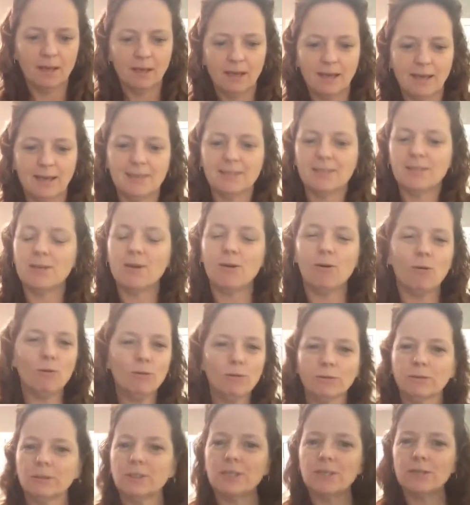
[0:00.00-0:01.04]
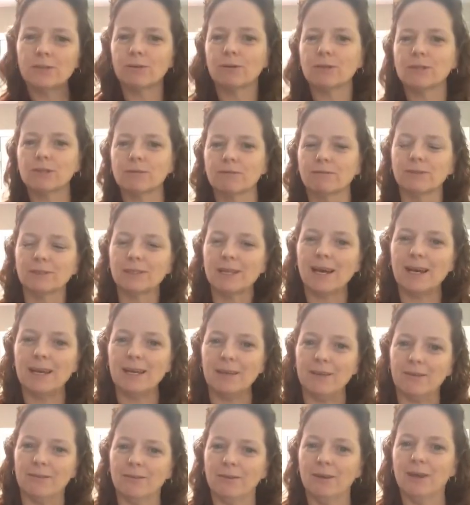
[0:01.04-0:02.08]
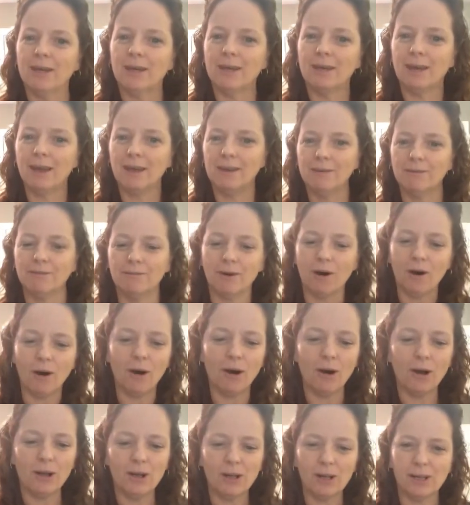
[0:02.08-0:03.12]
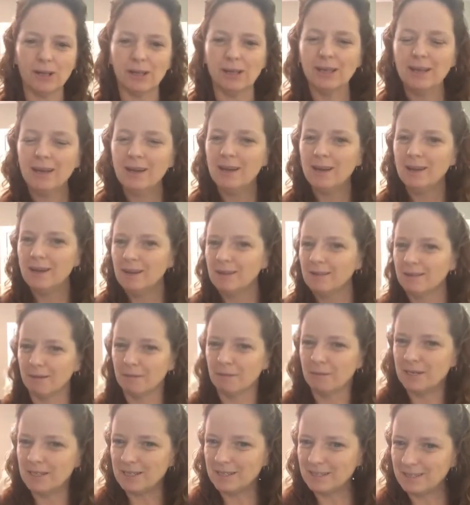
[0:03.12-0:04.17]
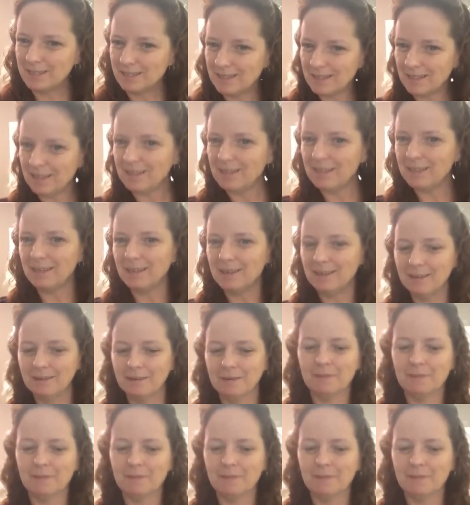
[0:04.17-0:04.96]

He is the only source of life and of all that we seek.